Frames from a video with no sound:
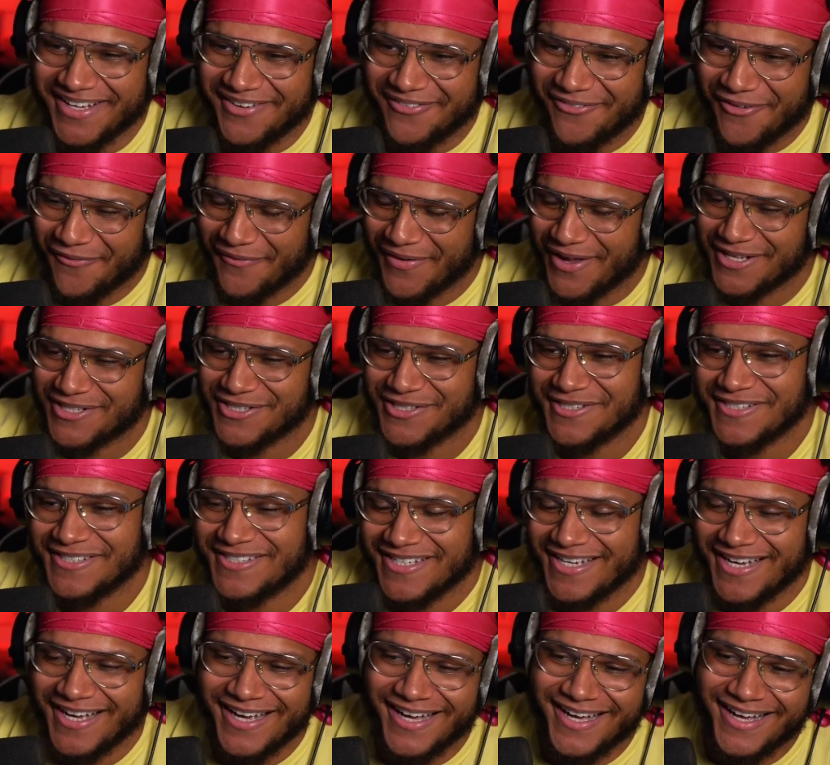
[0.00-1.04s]
Revengers.
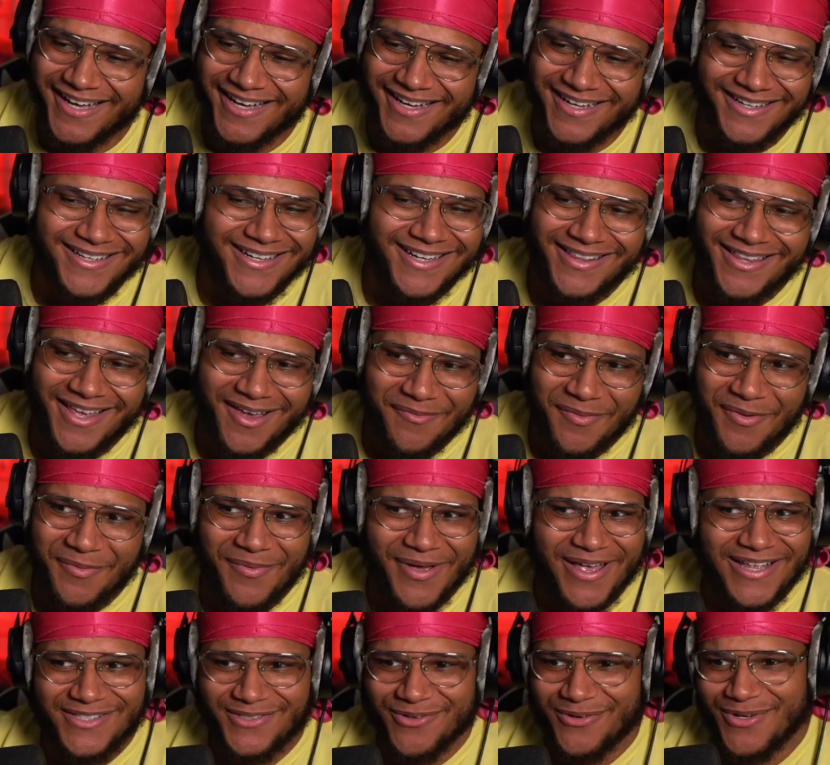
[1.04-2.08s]
I think people
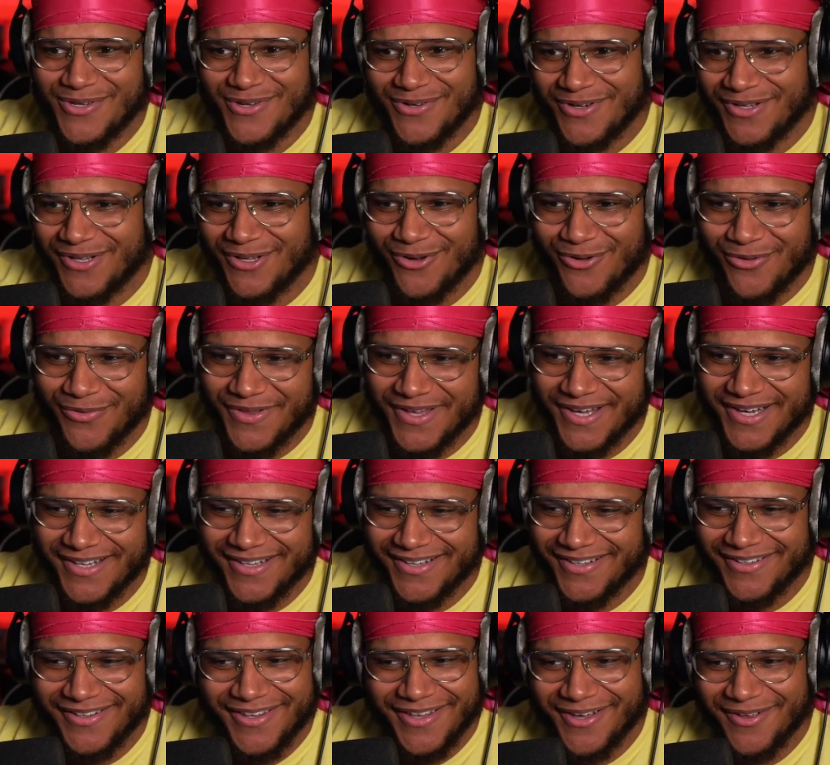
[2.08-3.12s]
had swords on the little
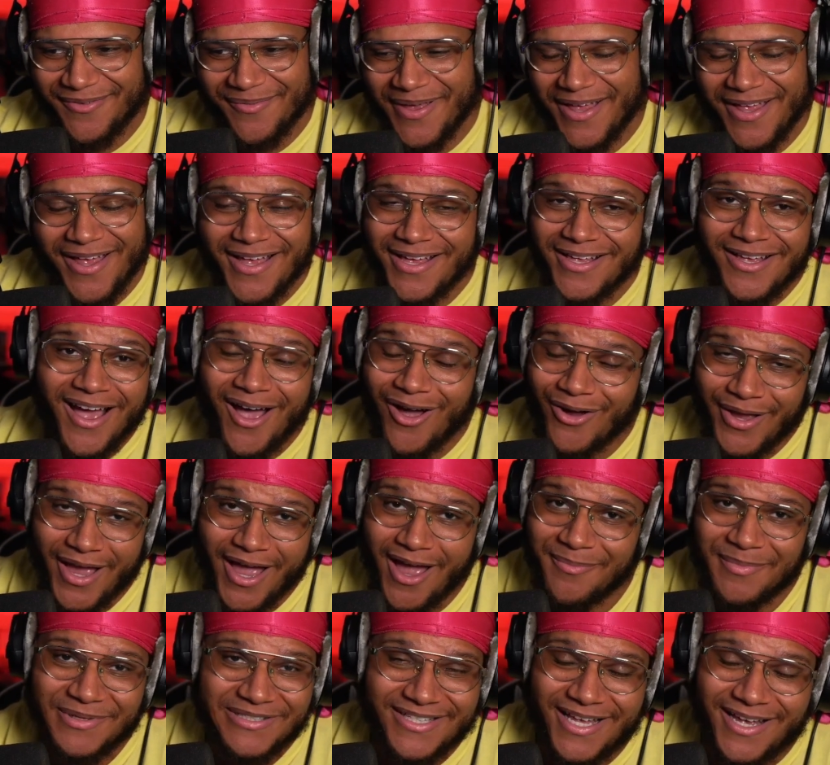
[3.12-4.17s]
thing about it. Okay,
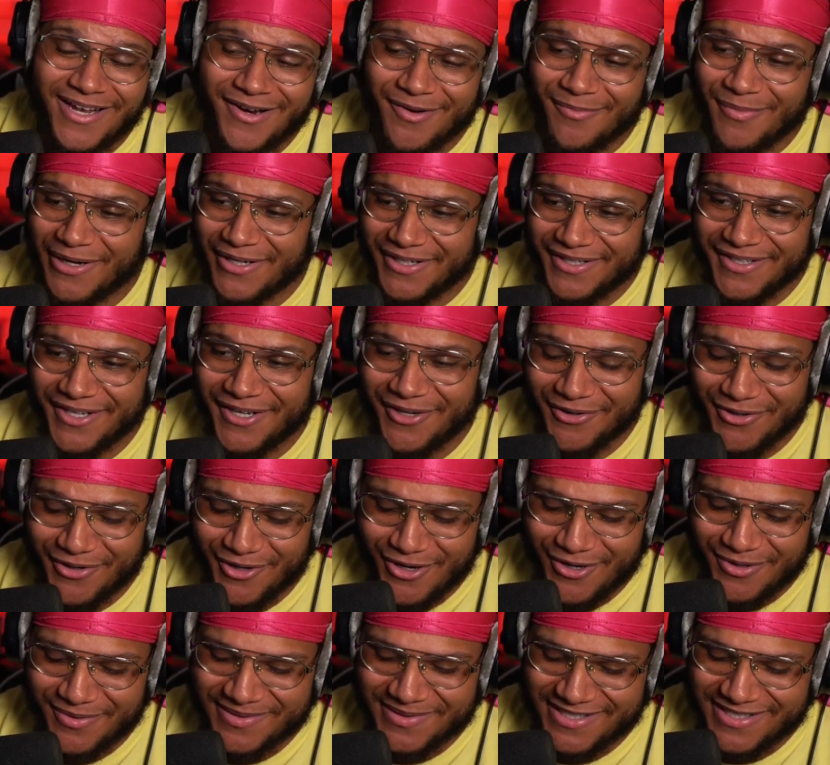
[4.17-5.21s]
I'm excited about it though. You
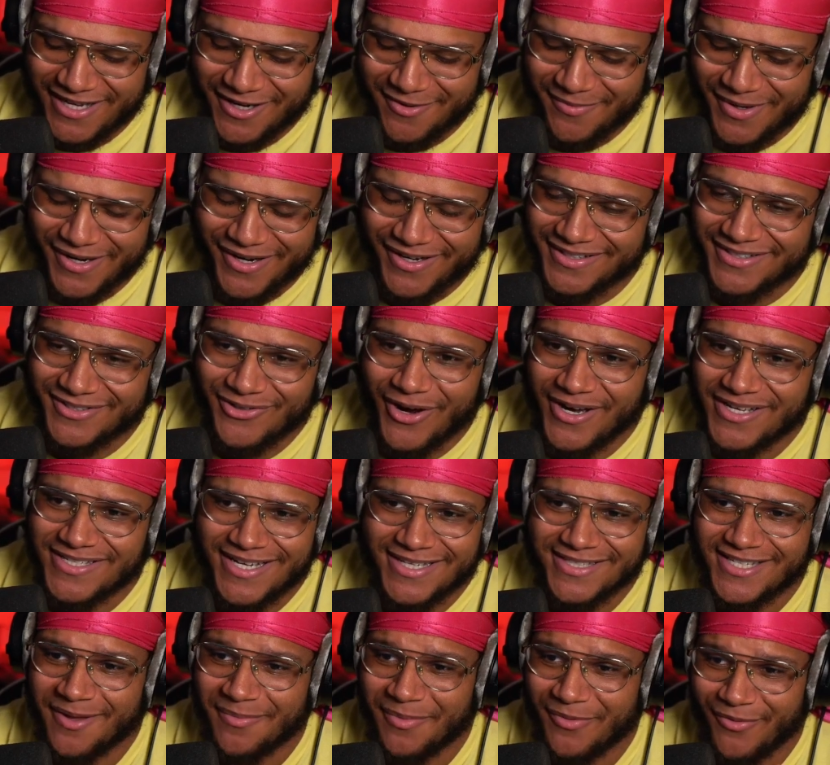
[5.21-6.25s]
know, excited about it. It's crazy. I
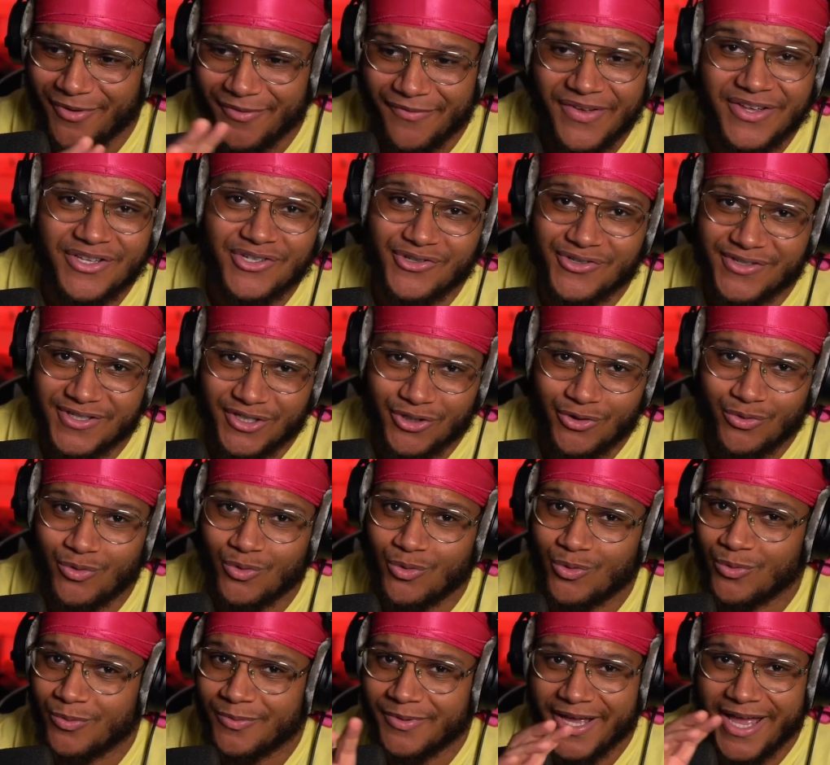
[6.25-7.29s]
type in Revengers in
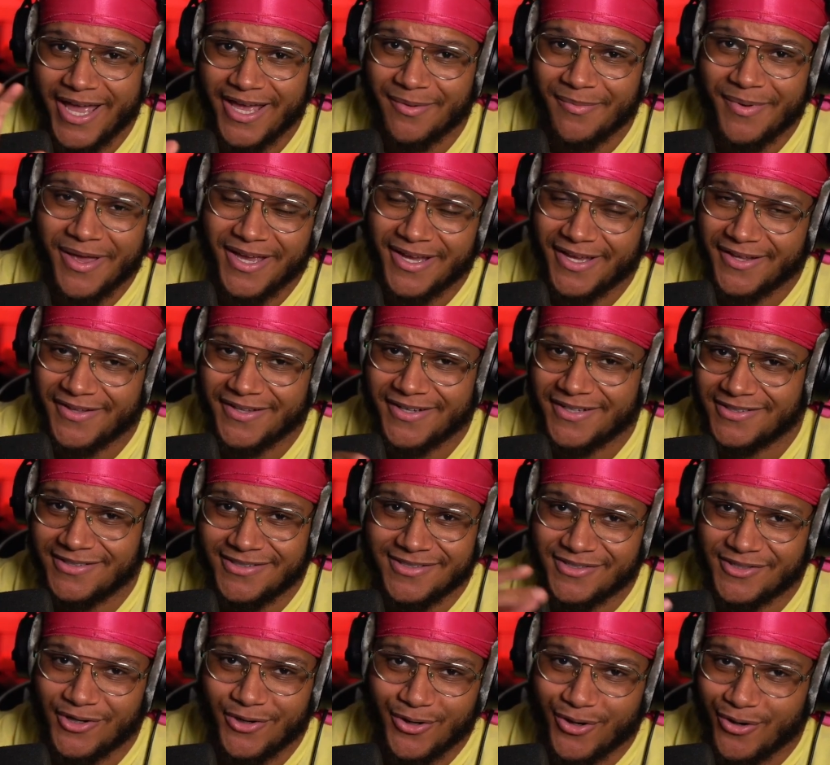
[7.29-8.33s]
Google anime, and then it
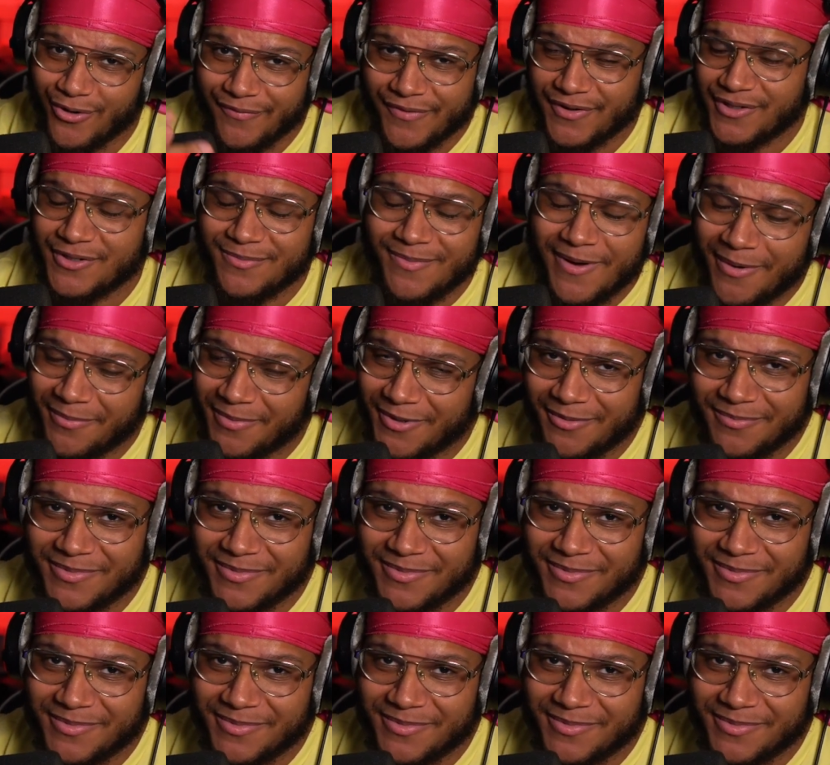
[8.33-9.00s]
just Tokyo Revengers pop up.